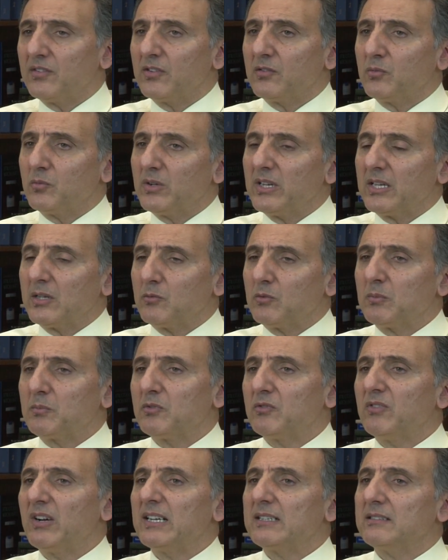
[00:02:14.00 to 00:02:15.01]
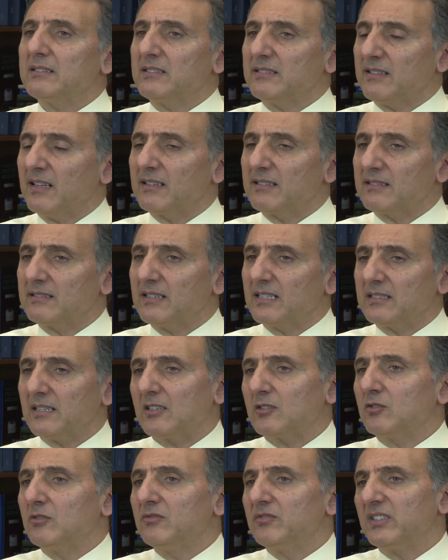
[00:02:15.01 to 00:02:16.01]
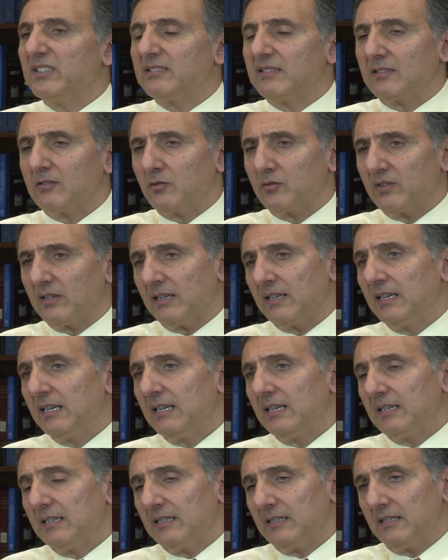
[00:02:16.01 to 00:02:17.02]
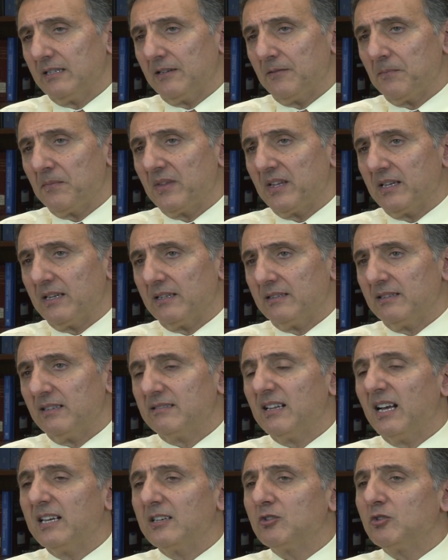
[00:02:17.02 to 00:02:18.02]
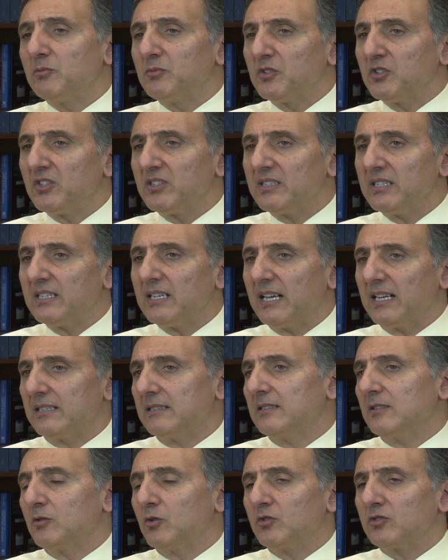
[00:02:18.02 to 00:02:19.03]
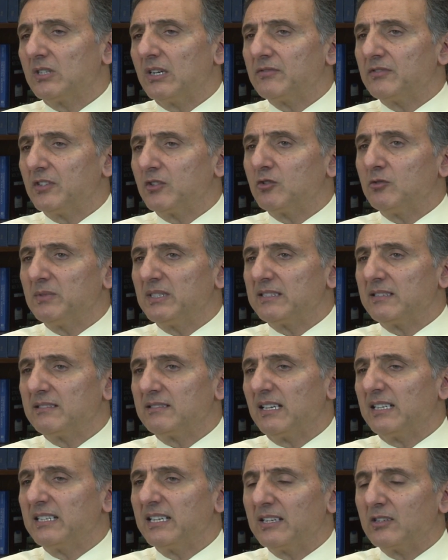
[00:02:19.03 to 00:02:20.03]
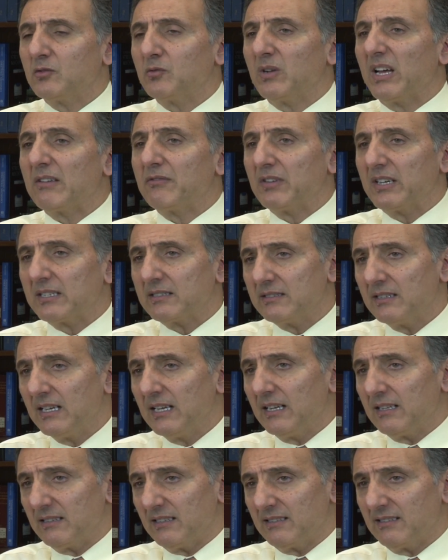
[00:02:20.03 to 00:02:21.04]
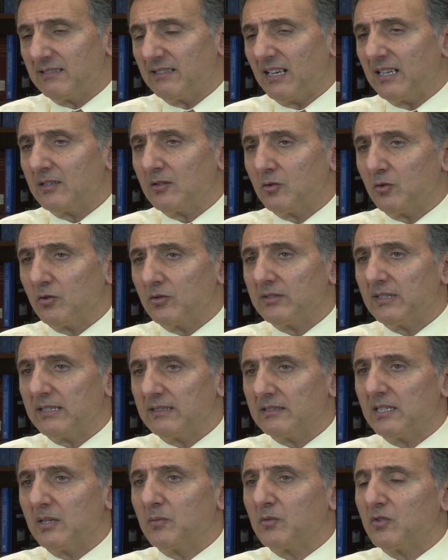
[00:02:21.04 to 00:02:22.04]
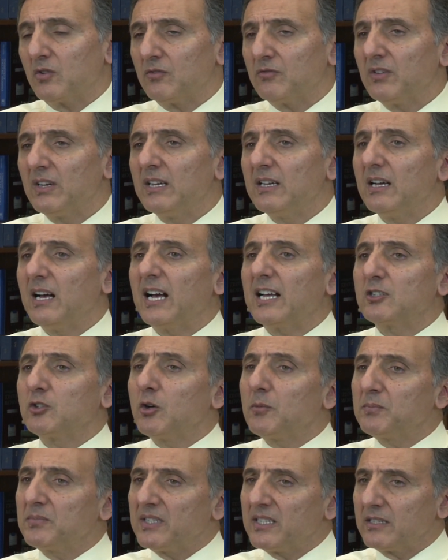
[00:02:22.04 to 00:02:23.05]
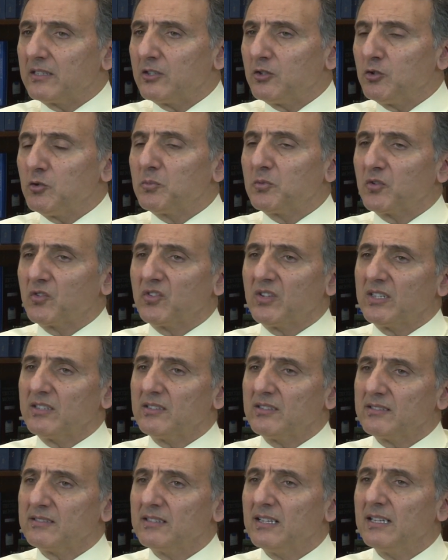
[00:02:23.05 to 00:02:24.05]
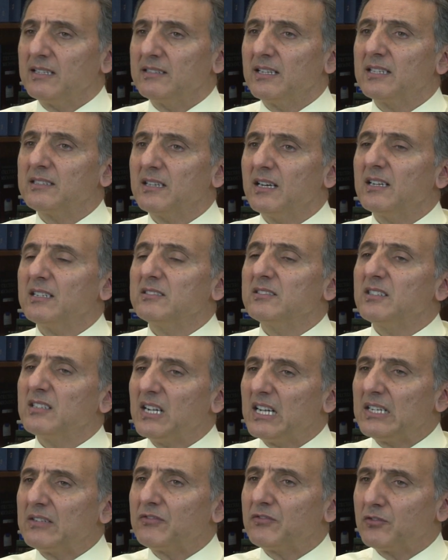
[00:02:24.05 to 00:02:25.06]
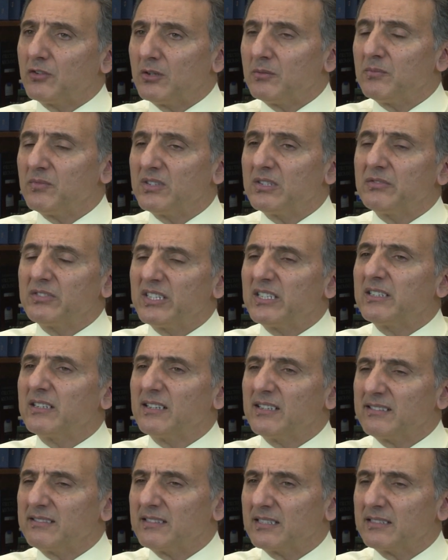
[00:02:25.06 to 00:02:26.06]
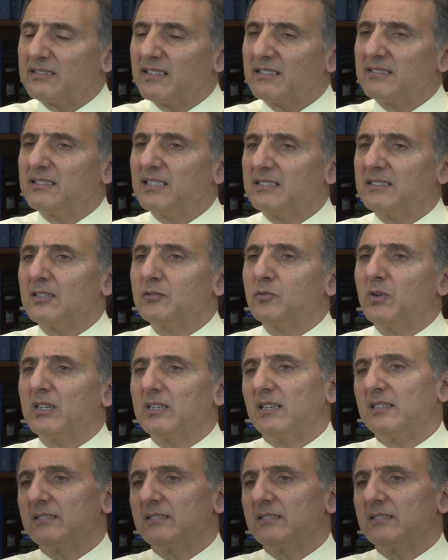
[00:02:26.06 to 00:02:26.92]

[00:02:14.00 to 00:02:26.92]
this way, we provide results that are convincing to the uh, uh, design community and the code drafting committees, and hence we affect the design code in terms of adopting new procedures that are derived from the very realistic testing that we are